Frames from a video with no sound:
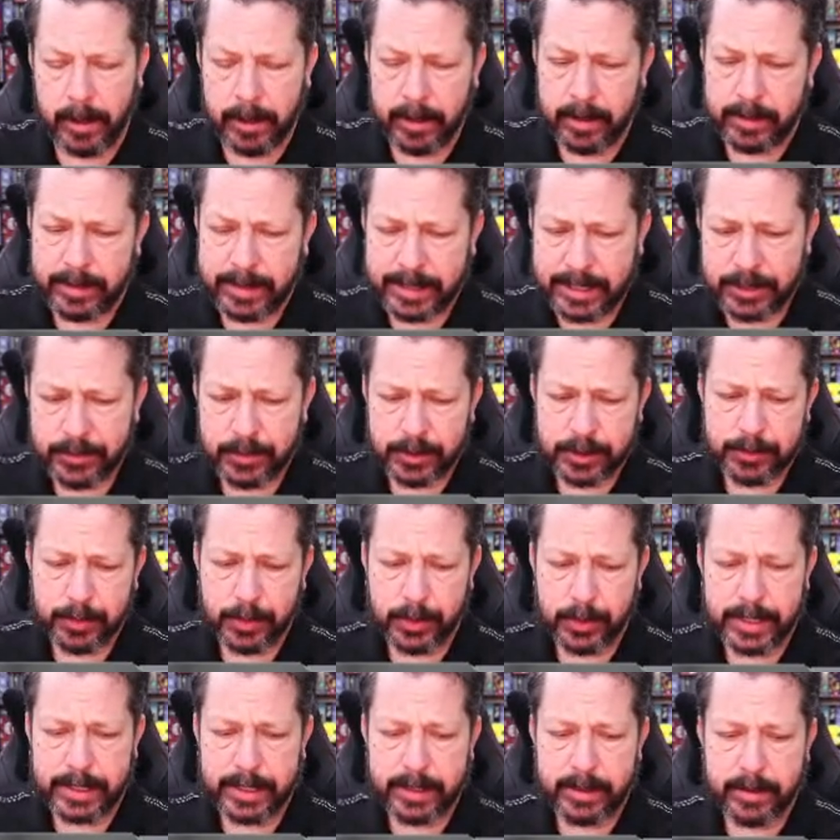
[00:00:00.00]
This one's
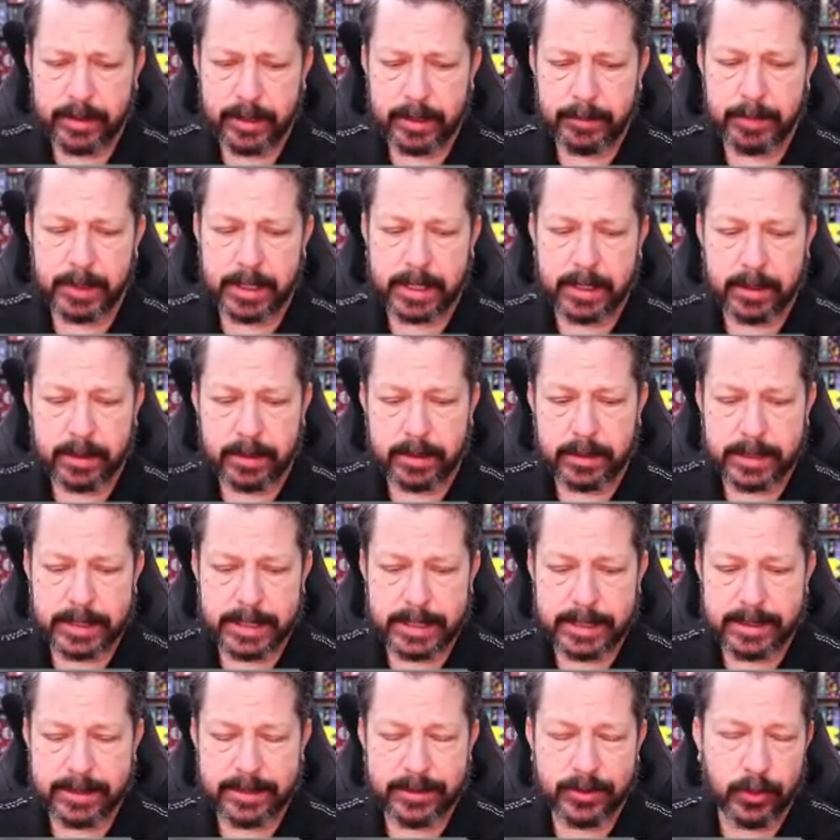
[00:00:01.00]
pretty good because
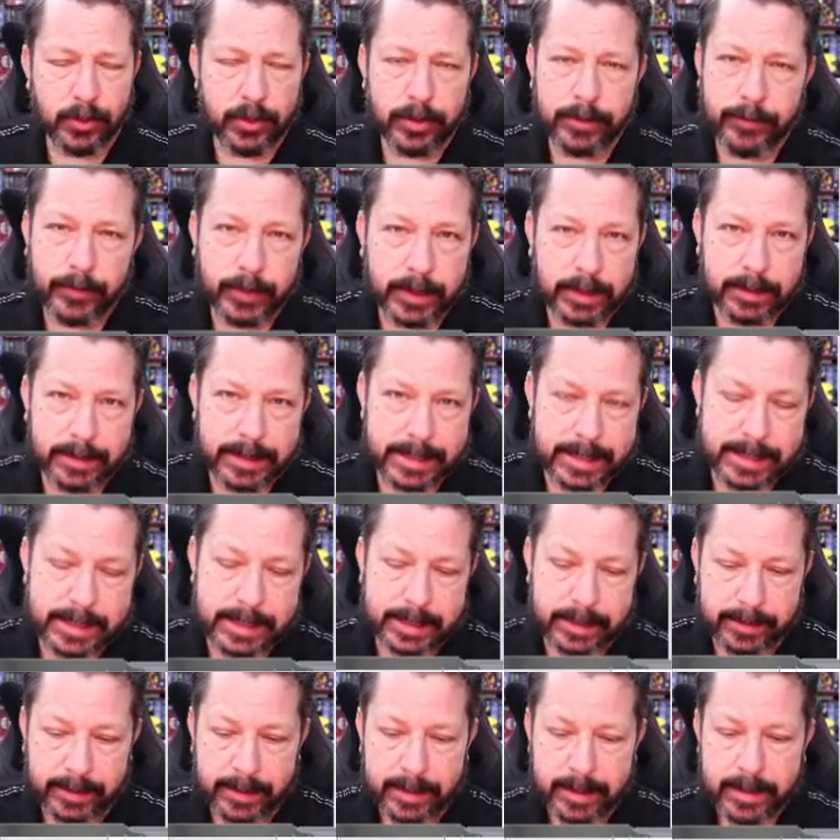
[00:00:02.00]
it's sort of
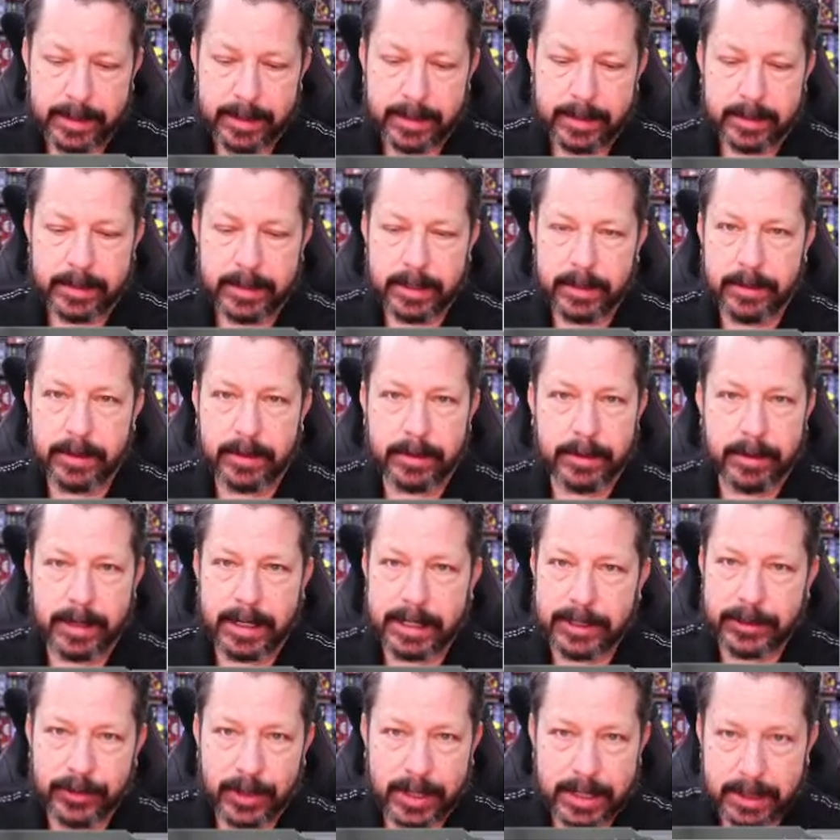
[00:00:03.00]
realistic. You're
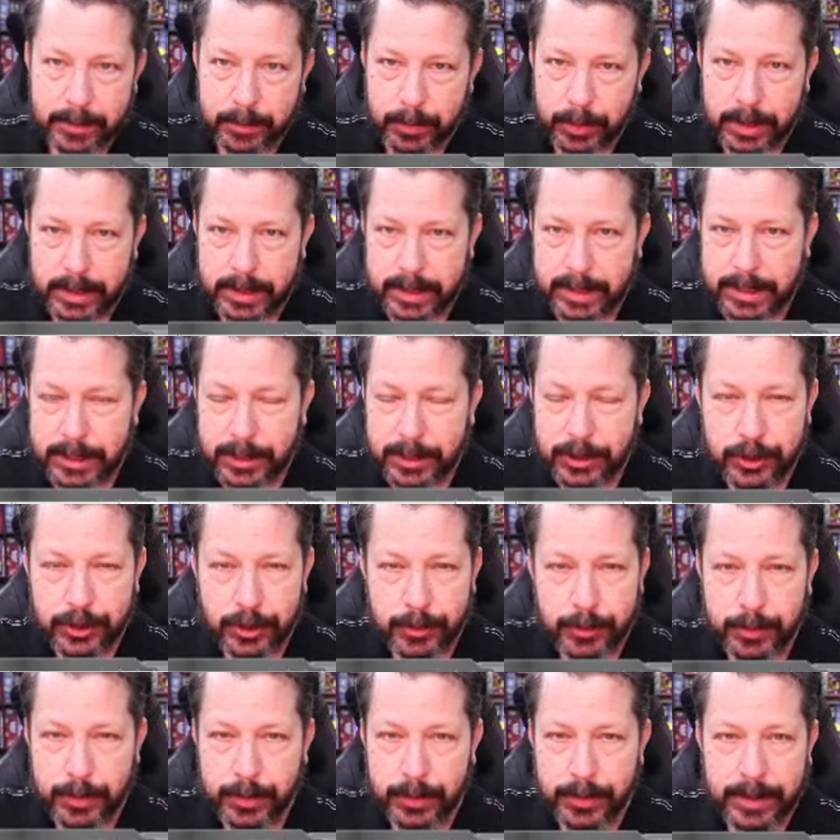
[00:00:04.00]
not trying to print these
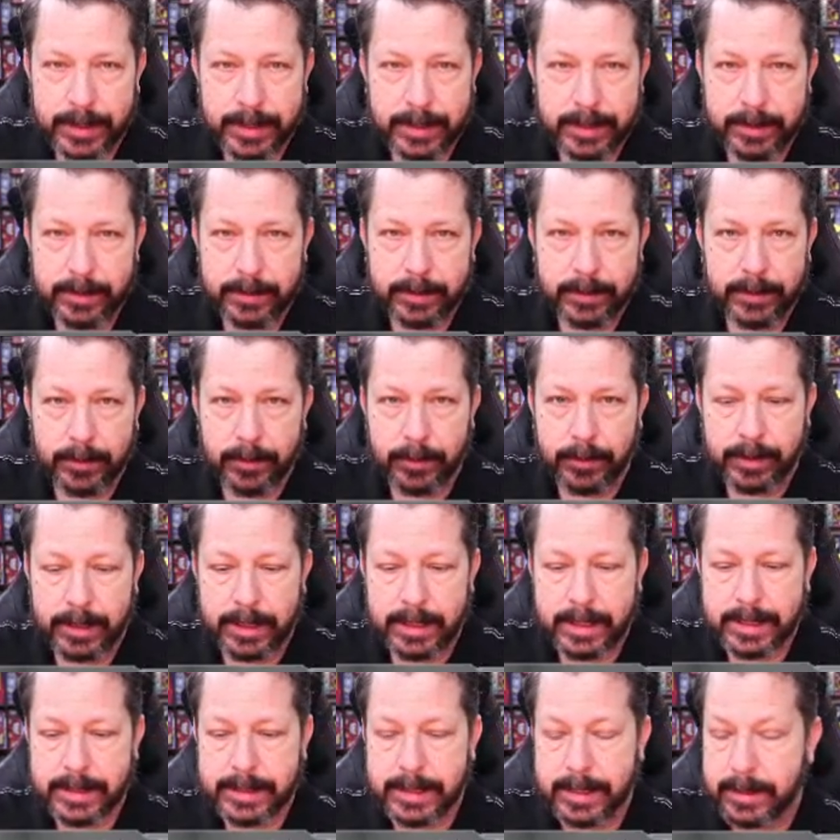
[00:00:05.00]
super thin little
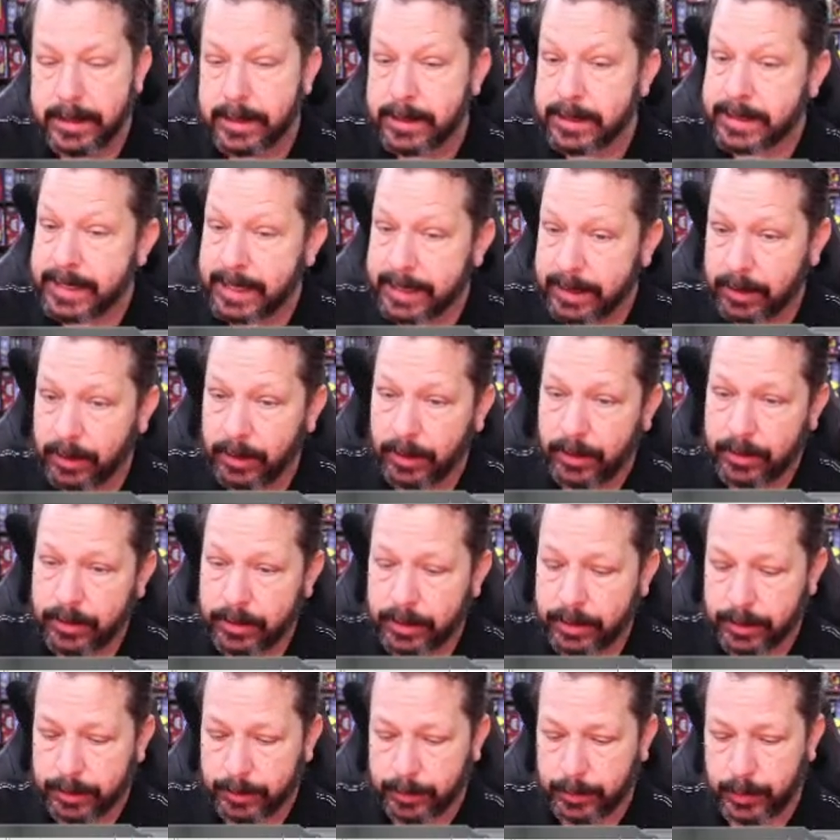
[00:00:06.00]
things. It does take
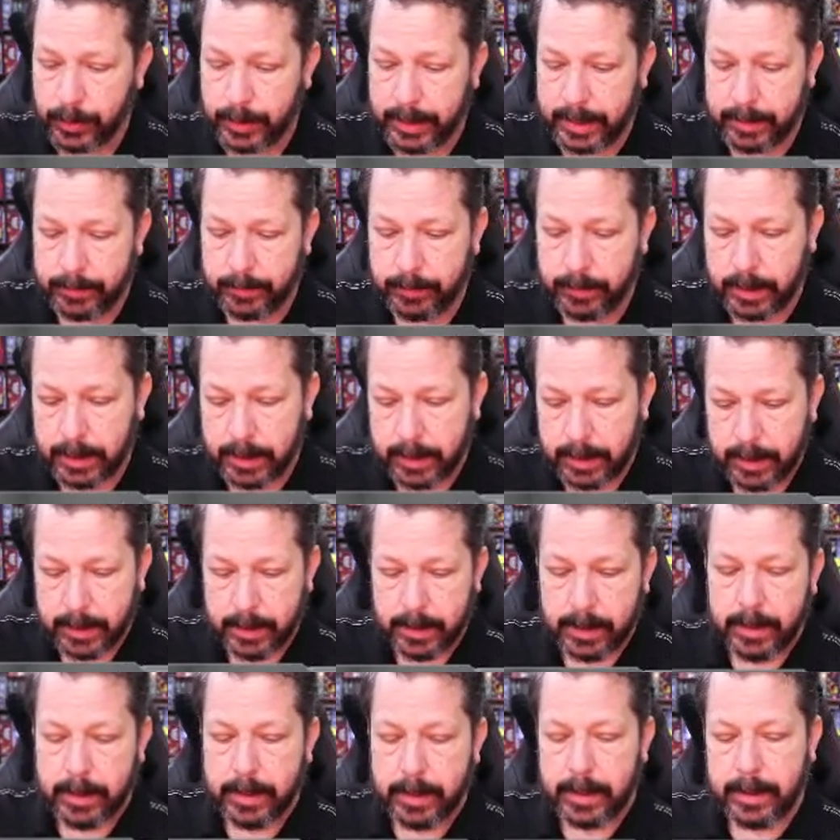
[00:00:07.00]
longer to print,
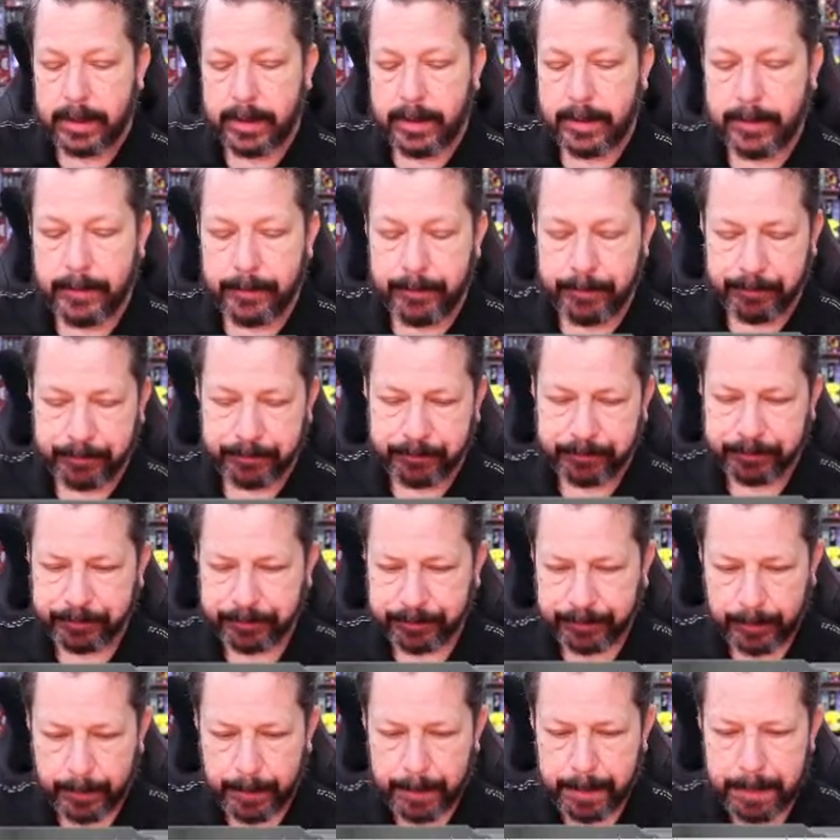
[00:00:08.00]

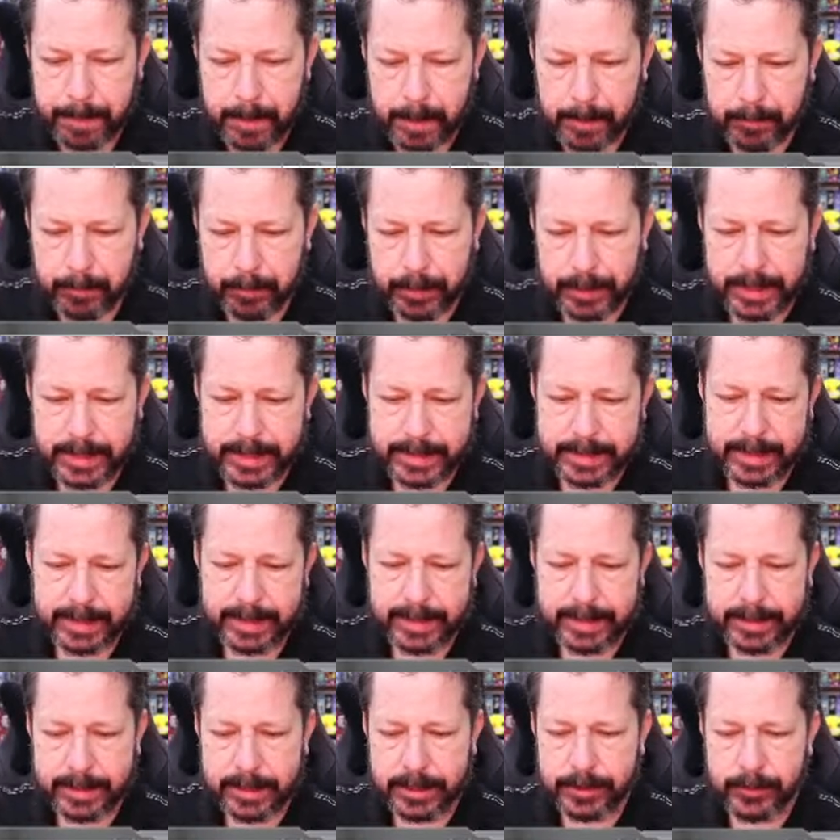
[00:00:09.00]
but
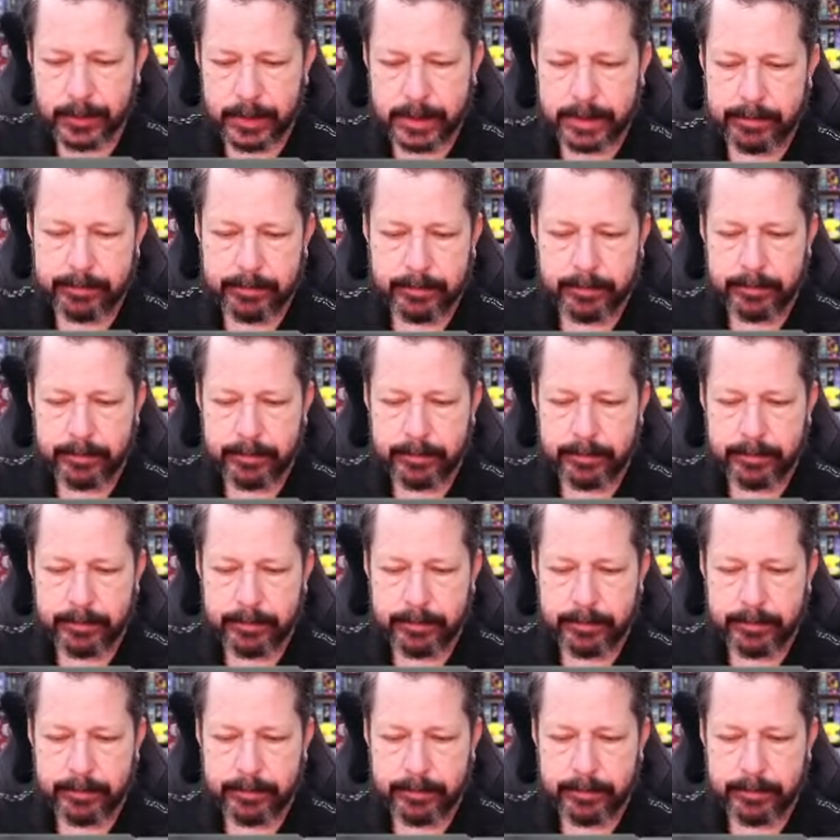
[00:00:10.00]
this one,